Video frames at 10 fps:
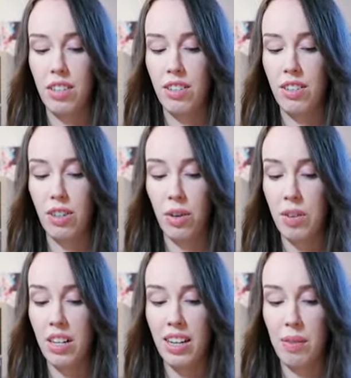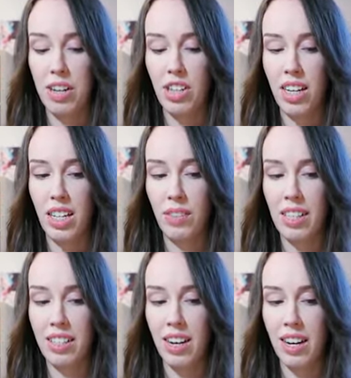don't want to damage any of these
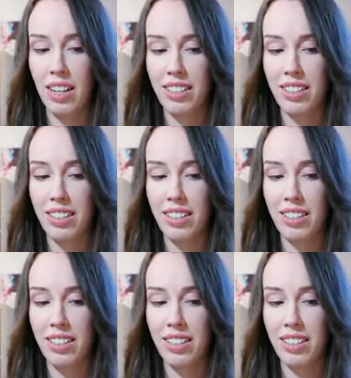cards.